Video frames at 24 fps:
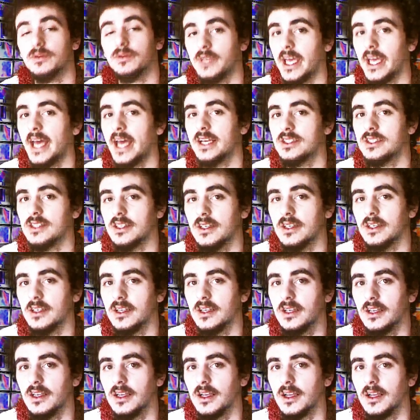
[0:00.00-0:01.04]
reaction.
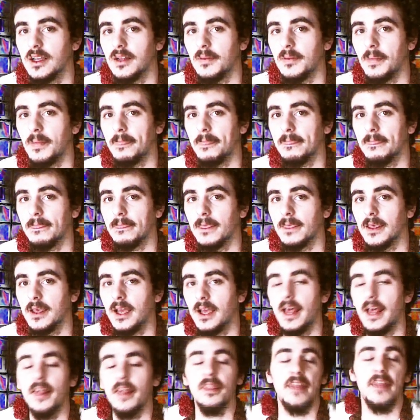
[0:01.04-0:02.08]

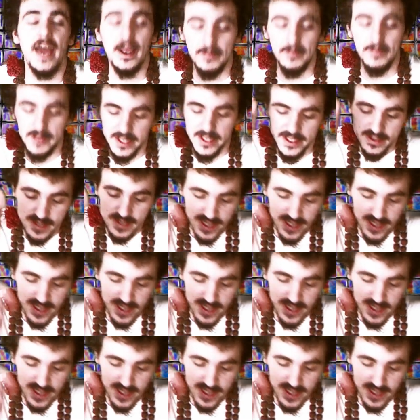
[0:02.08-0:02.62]
That being